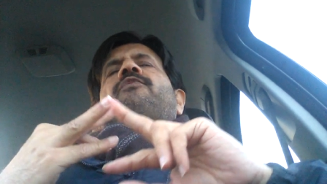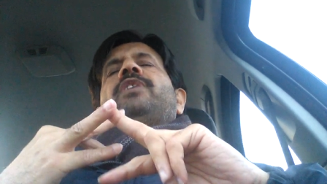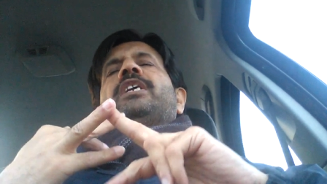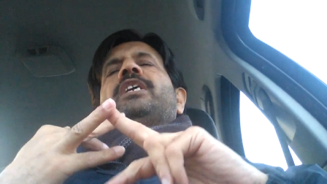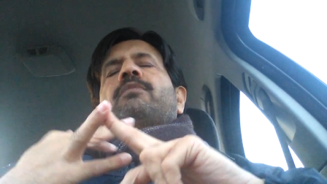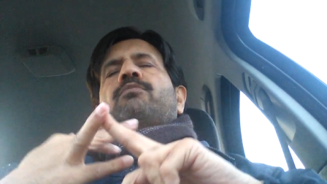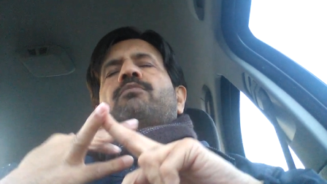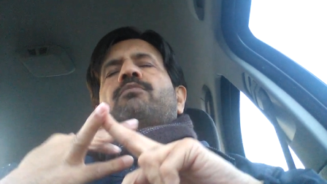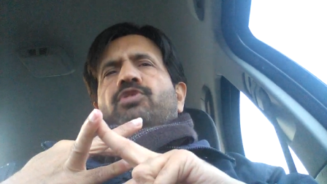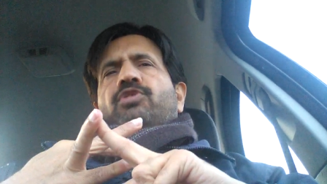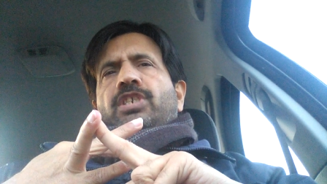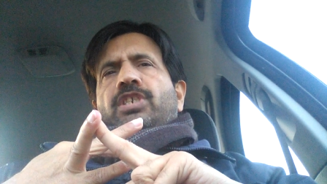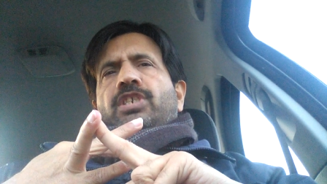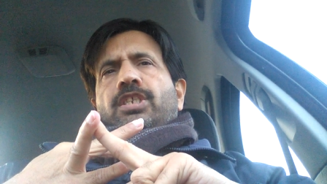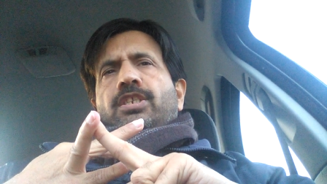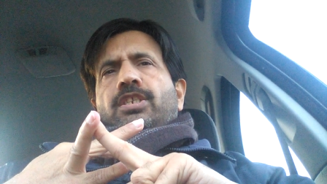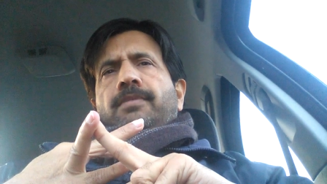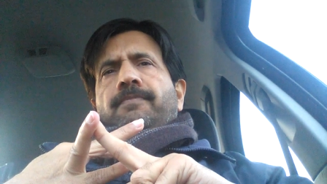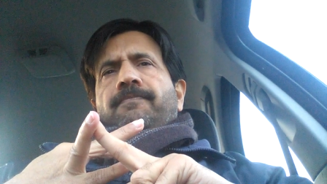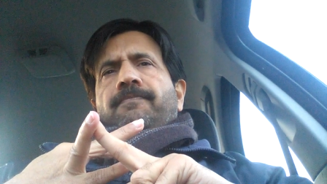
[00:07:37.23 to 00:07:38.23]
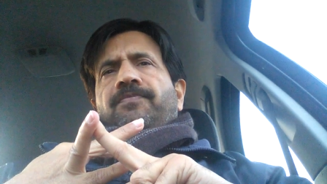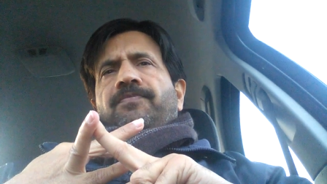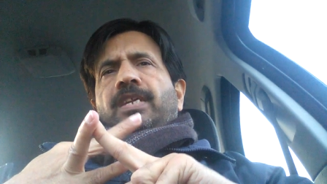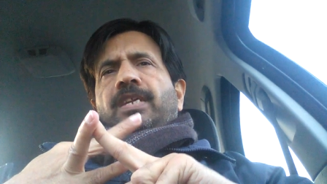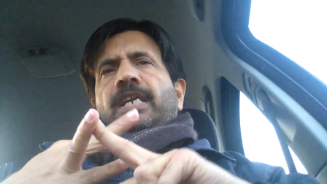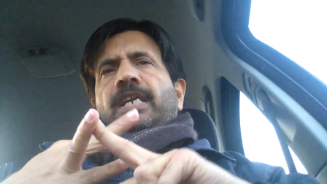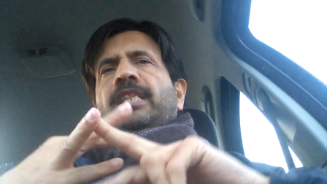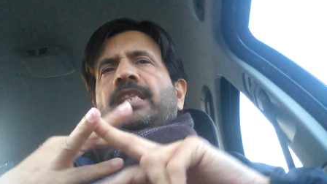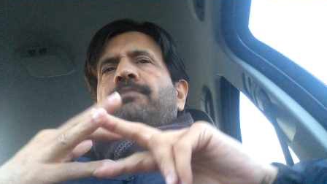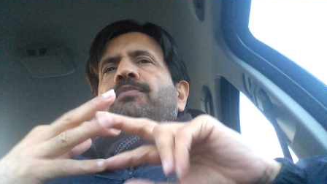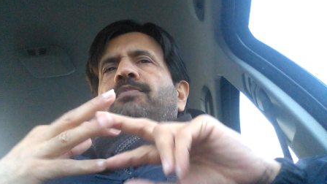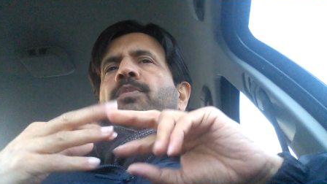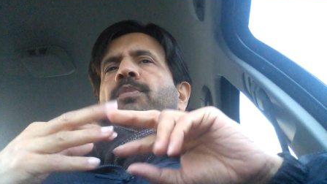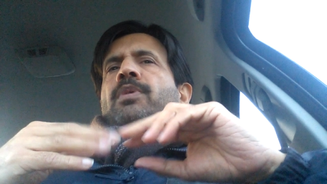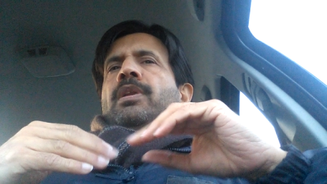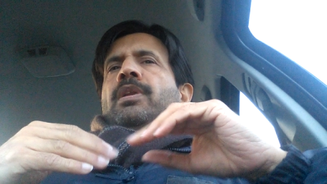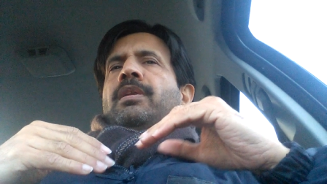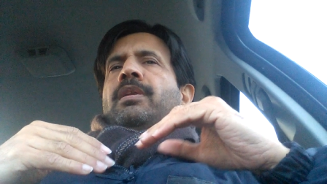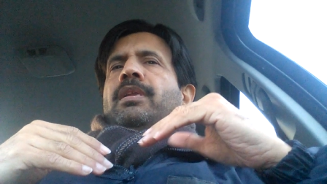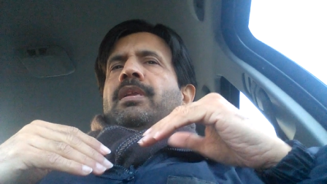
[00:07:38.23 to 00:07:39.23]
weak immune system and the
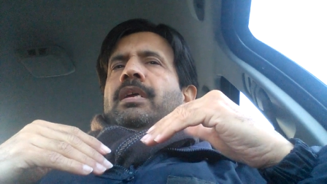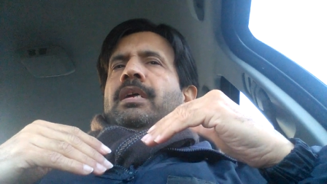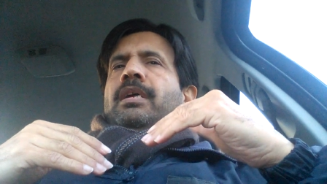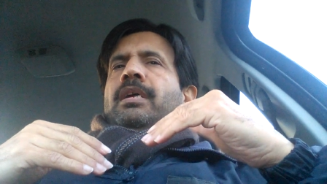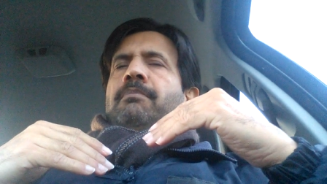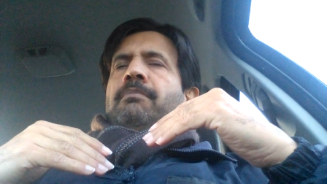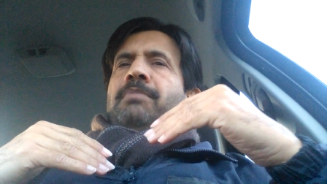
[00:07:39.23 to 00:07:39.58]
people uh,